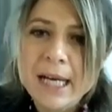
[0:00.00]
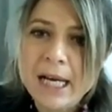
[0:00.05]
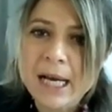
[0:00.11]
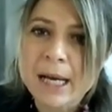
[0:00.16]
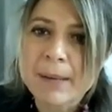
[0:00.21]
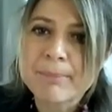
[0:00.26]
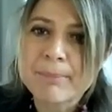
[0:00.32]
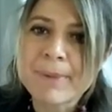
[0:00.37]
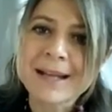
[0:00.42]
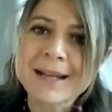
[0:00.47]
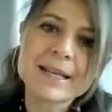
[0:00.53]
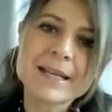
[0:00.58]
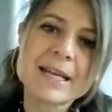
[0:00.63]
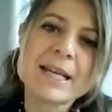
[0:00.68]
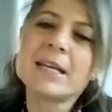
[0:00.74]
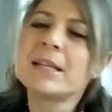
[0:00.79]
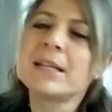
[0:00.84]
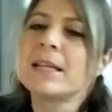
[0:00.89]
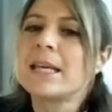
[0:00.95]
But
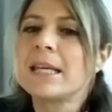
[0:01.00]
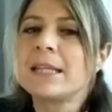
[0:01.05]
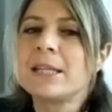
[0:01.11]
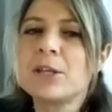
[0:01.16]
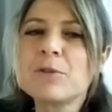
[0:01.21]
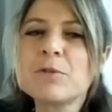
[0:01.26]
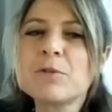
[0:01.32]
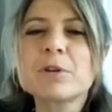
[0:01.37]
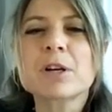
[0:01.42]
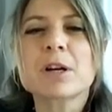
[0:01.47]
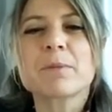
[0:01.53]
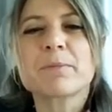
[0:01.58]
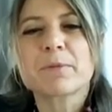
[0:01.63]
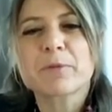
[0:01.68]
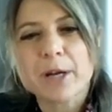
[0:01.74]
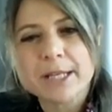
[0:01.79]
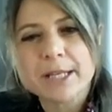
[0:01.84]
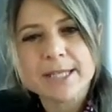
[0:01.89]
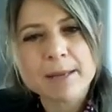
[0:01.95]
in Europe,
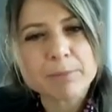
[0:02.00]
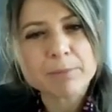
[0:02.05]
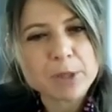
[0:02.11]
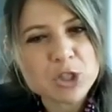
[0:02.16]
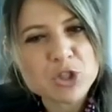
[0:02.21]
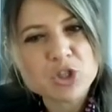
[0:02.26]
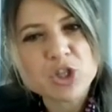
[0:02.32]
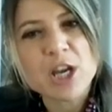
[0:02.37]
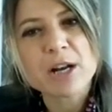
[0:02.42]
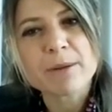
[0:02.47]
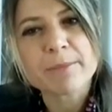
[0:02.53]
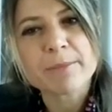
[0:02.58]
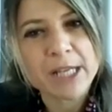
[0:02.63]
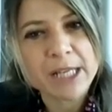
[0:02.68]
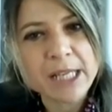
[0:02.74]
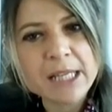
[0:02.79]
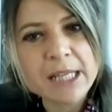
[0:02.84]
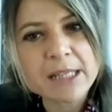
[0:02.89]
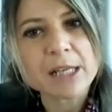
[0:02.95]
for example, in
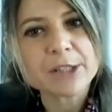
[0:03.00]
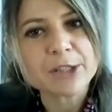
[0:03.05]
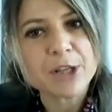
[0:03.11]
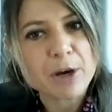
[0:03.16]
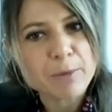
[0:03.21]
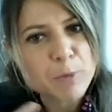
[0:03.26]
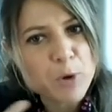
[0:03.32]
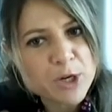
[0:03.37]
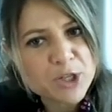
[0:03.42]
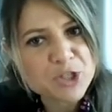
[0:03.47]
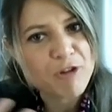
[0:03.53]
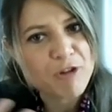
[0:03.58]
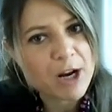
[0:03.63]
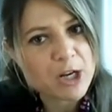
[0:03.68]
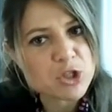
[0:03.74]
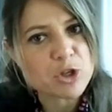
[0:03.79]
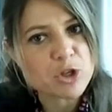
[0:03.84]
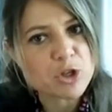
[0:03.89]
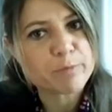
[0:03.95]
Germany, in Italy, there are more
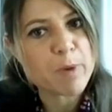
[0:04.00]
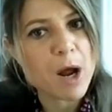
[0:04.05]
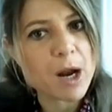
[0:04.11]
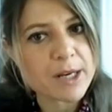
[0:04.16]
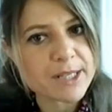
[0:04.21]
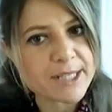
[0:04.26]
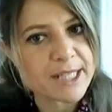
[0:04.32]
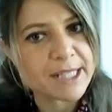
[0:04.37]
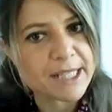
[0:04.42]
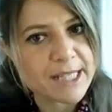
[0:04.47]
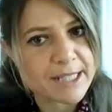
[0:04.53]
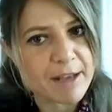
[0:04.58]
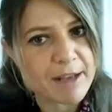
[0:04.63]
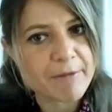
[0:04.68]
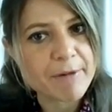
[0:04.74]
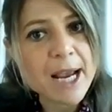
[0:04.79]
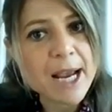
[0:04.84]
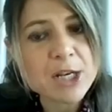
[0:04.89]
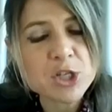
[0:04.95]
structured policies in this
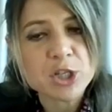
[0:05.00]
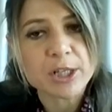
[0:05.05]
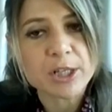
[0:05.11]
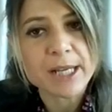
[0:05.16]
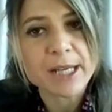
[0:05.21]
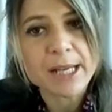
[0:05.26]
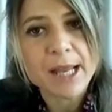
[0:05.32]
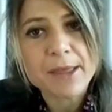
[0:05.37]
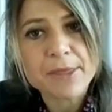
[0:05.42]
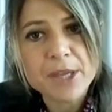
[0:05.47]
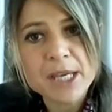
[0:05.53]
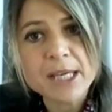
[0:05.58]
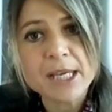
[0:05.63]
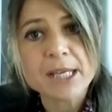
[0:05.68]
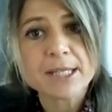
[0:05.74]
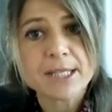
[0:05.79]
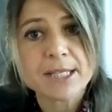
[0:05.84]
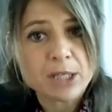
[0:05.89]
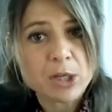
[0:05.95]
direction. And I
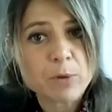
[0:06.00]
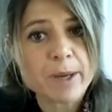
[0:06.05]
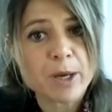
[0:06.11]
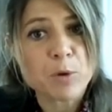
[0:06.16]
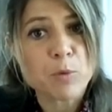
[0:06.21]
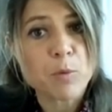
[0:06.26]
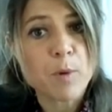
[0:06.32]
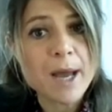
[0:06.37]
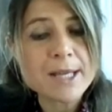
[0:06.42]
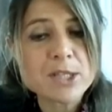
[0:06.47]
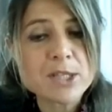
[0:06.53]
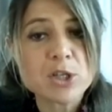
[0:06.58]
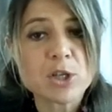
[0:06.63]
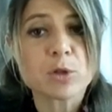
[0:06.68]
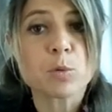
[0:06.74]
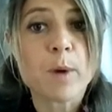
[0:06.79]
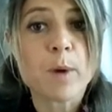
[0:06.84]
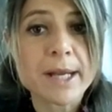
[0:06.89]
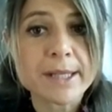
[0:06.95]
think it's an open
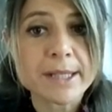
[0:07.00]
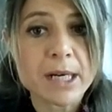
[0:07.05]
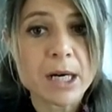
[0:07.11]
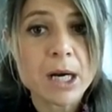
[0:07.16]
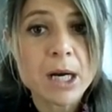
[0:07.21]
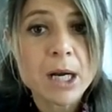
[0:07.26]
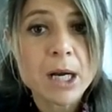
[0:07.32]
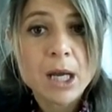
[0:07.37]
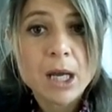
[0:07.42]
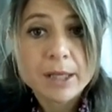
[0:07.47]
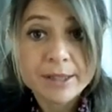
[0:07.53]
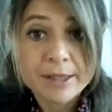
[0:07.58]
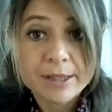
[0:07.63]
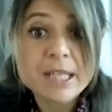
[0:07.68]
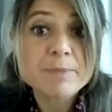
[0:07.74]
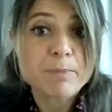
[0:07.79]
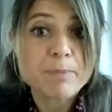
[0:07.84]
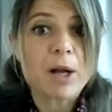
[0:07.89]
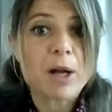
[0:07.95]
question whether
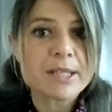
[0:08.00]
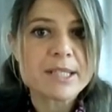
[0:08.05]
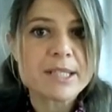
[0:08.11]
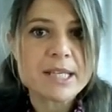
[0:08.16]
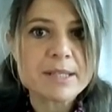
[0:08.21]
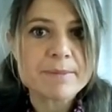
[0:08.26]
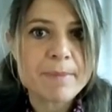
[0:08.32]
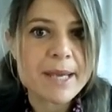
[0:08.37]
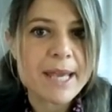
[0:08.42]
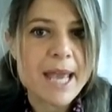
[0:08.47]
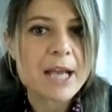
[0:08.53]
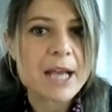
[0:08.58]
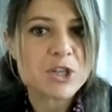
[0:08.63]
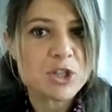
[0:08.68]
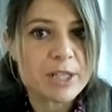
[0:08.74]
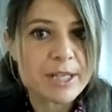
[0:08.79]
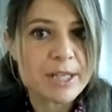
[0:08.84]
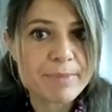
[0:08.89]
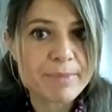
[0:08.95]
these policies may
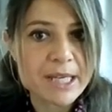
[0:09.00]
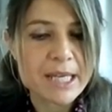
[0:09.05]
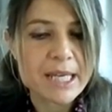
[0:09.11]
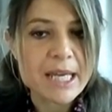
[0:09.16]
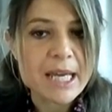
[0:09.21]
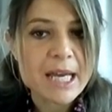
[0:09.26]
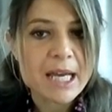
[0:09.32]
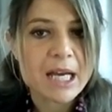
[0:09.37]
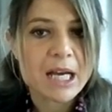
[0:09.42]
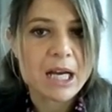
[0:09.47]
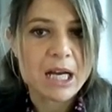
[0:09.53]
actually be